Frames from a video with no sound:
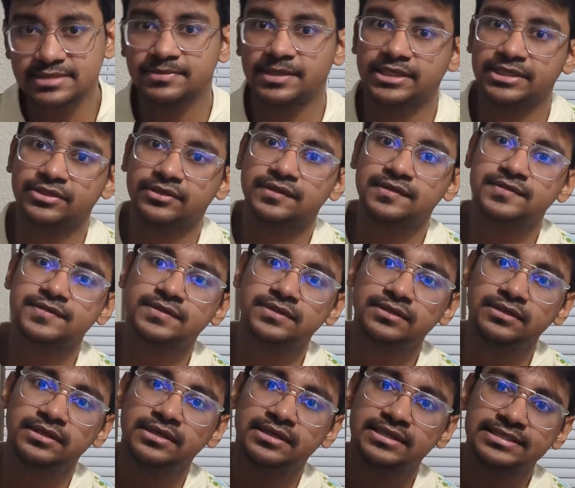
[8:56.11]
but I
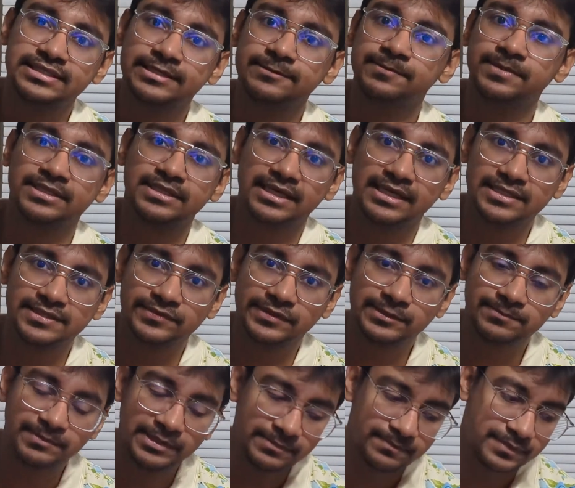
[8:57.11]
also sympathize
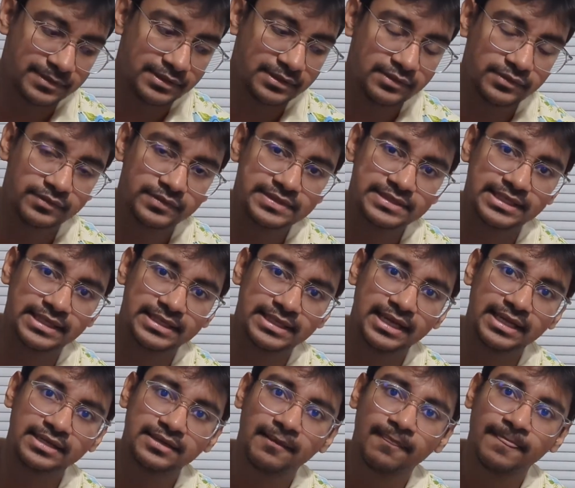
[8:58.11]
with people who say
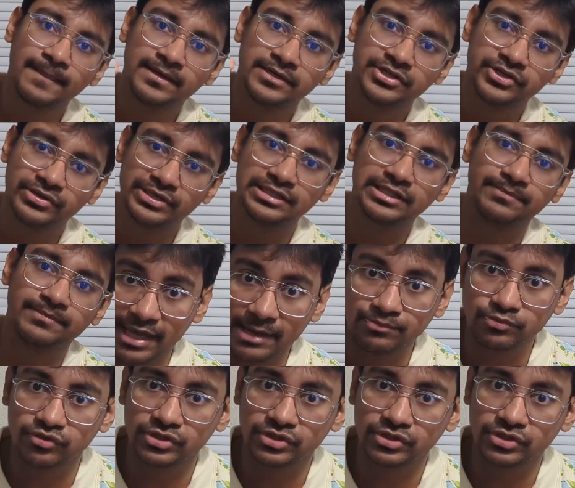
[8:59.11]
that during the map